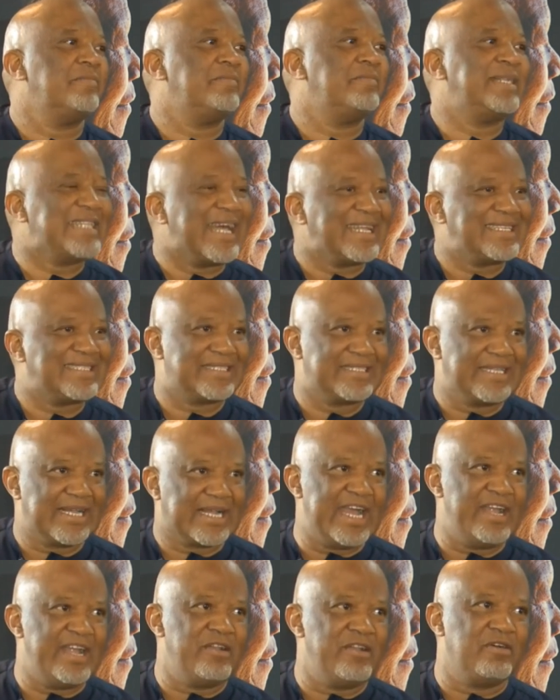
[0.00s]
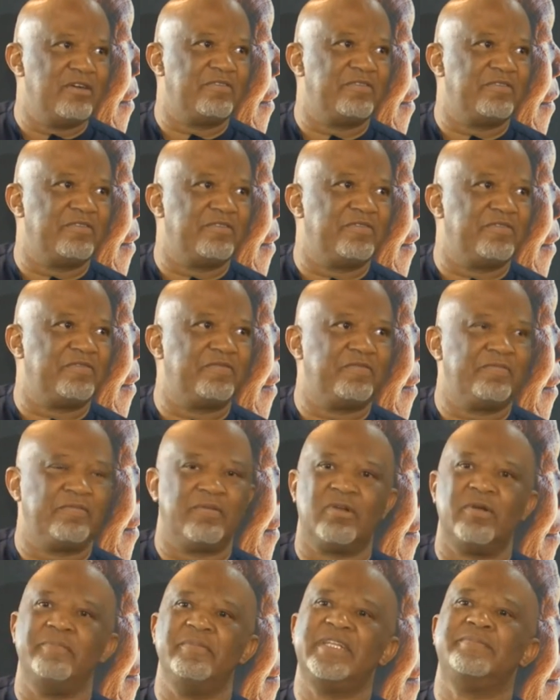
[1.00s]
But that's the kind of
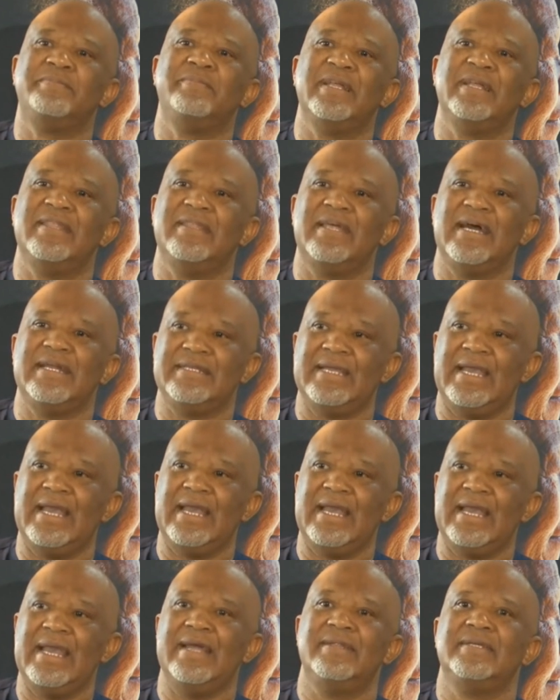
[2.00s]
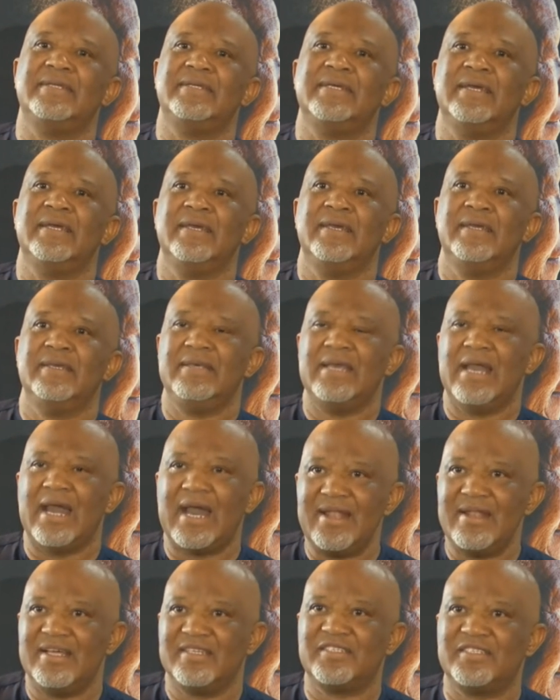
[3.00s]
commitment that he had. He
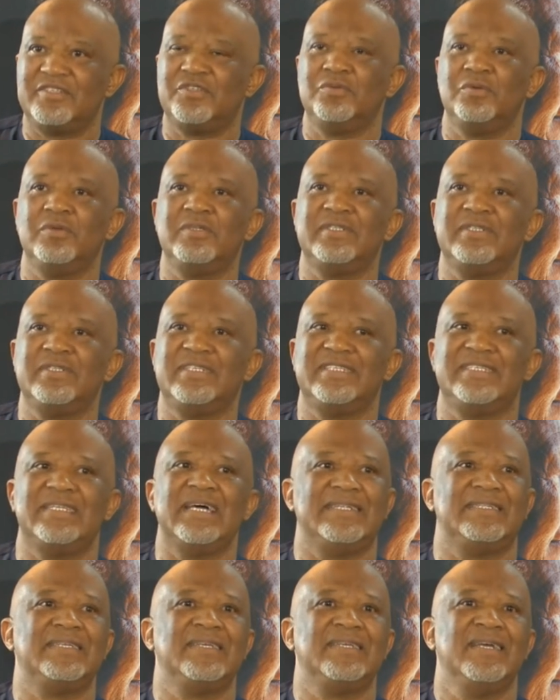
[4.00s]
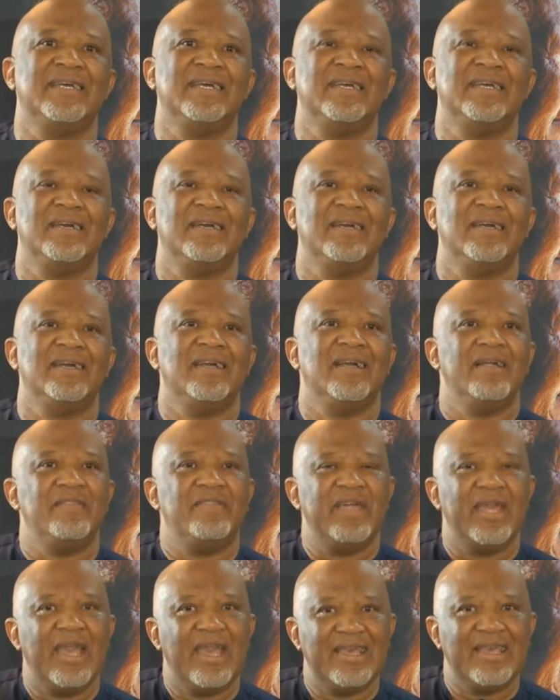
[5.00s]
understood that
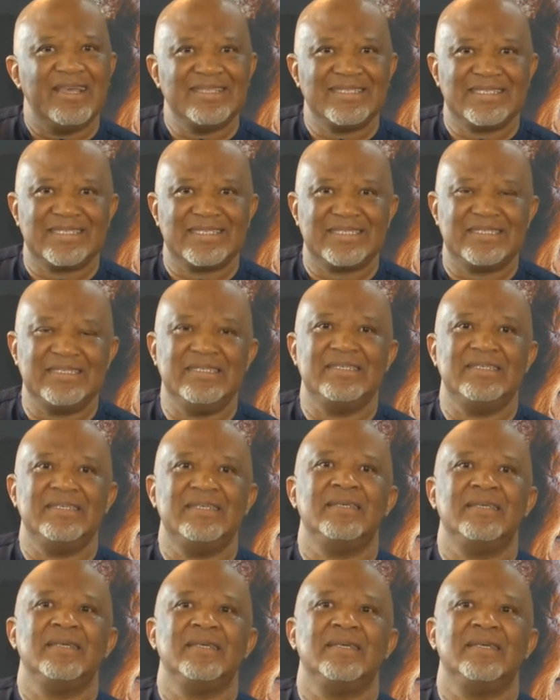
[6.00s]
the A N C